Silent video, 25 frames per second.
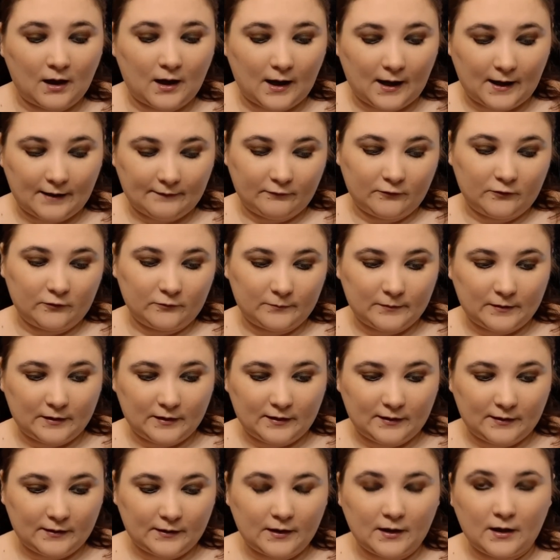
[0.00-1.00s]
I will
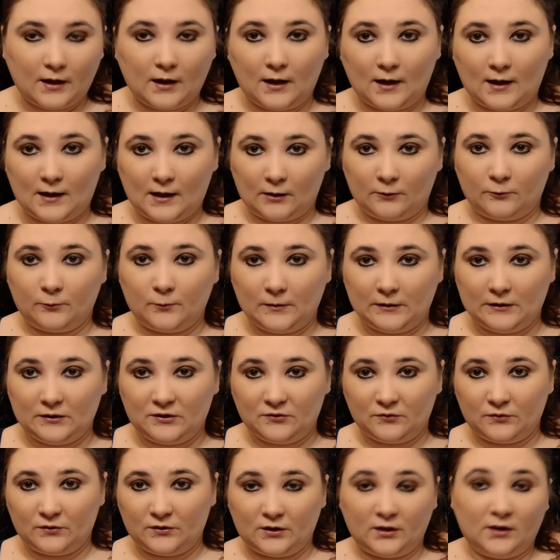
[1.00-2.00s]
be, and I will be
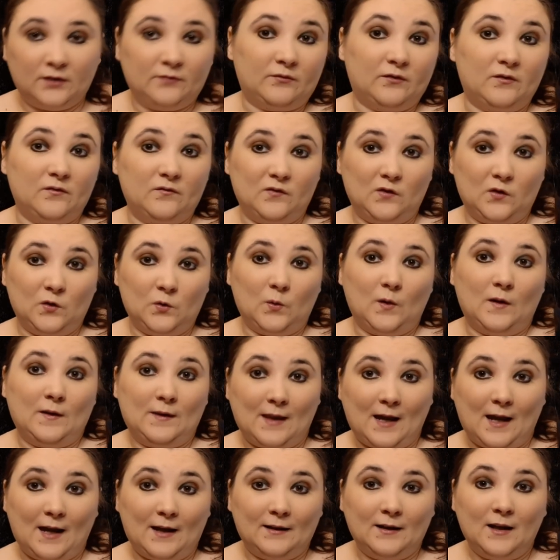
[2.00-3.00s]
doing a review on
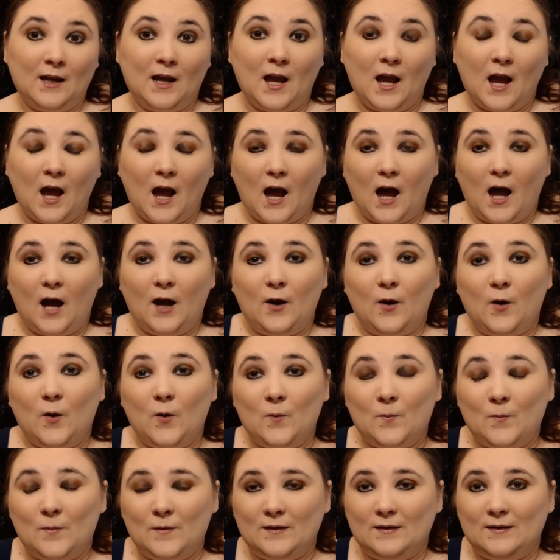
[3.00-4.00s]
that. I
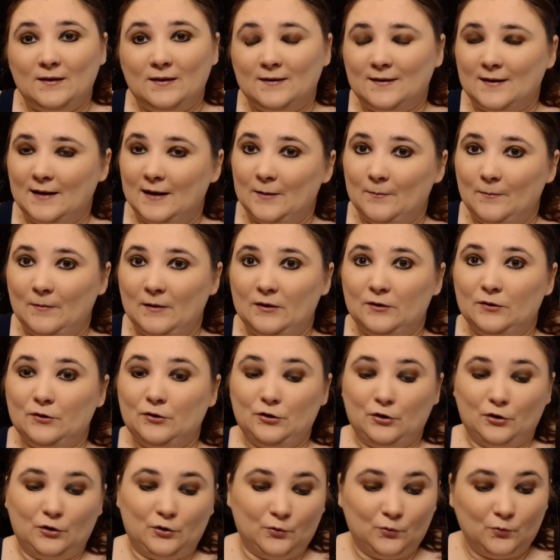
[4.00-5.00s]
hope it didn't take me
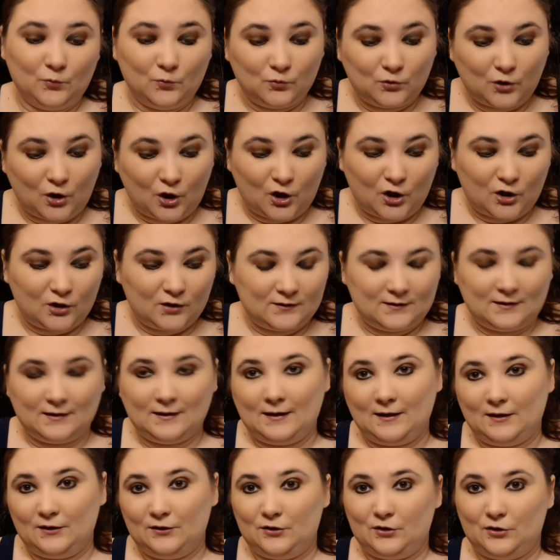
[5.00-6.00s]
too long to
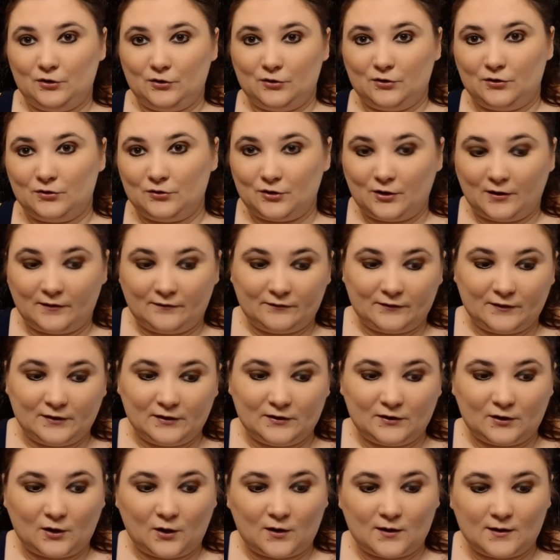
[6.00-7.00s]
get to the Jeffree
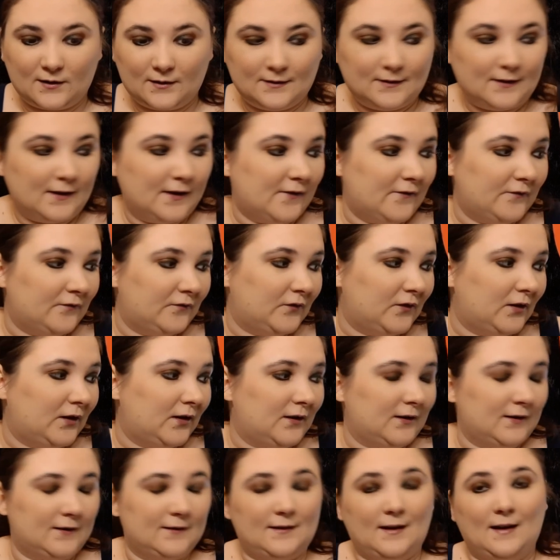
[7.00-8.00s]
Star stuff,
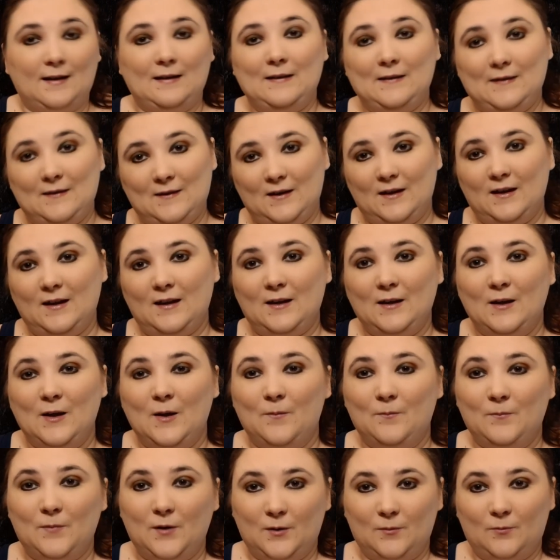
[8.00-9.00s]
because I think
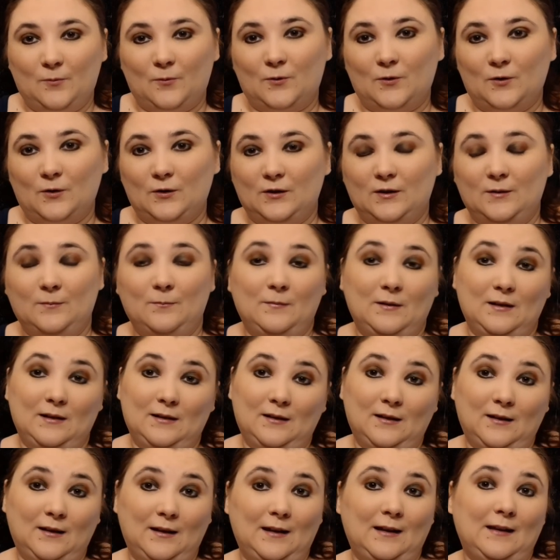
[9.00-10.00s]
people are going to
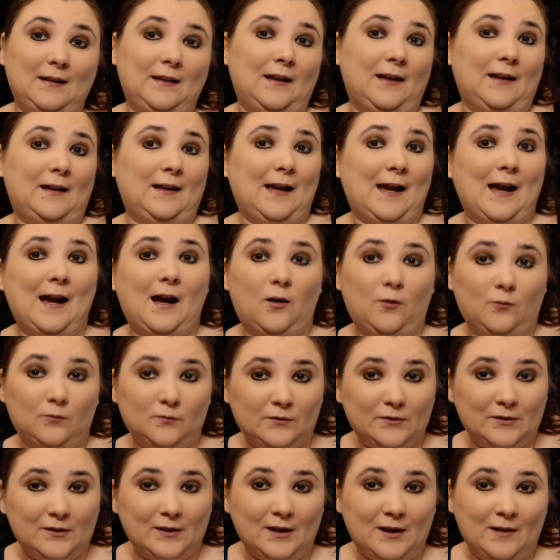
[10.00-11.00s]
immediately click out
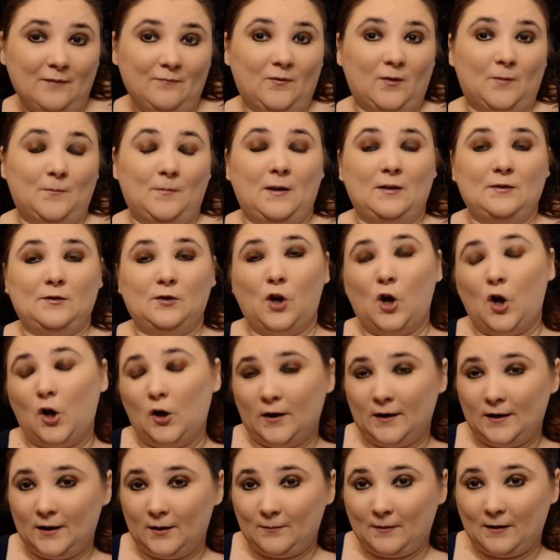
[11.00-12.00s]
if I'm not
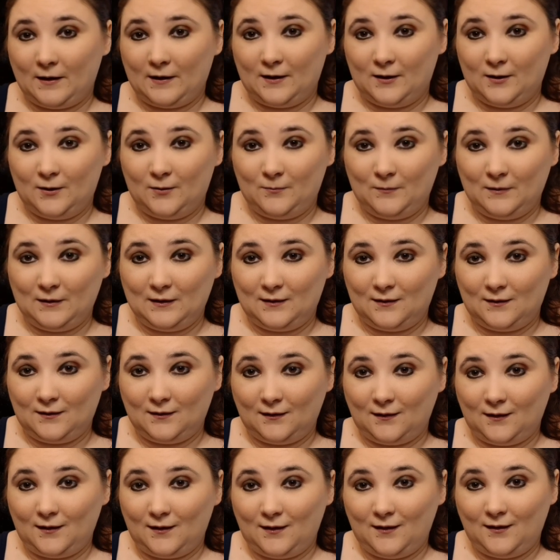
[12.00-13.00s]
talking about it
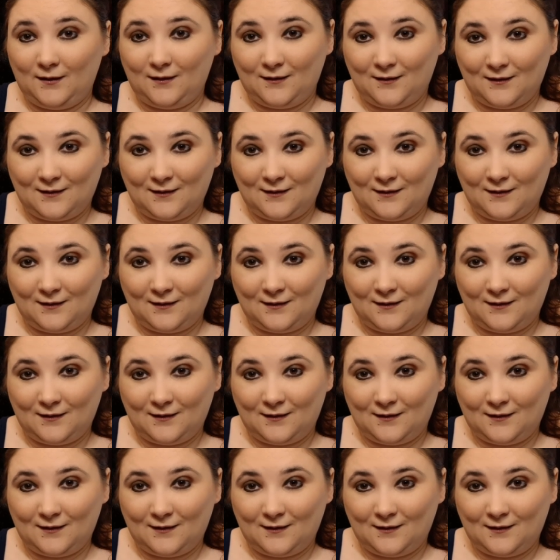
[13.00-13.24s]
immediately.